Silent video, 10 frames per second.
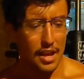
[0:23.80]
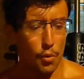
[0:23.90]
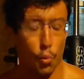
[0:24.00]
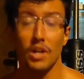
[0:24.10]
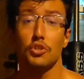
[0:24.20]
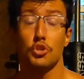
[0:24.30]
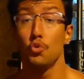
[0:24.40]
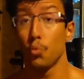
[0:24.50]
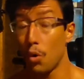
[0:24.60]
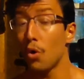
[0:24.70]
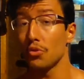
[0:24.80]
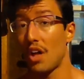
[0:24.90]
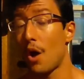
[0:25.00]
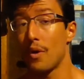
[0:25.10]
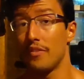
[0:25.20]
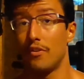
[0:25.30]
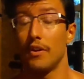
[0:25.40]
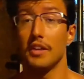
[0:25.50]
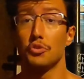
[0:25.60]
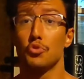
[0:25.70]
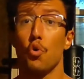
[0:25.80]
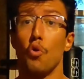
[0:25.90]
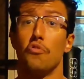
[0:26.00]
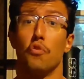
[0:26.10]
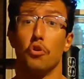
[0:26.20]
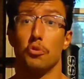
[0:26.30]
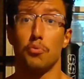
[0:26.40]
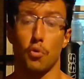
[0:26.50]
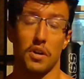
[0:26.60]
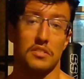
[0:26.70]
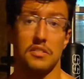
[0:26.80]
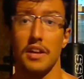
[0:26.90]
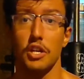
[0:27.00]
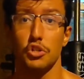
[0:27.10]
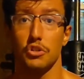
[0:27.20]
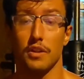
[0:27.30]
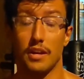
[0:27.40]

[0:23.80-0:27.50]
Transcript: What you want, however, is to avoid procrastination.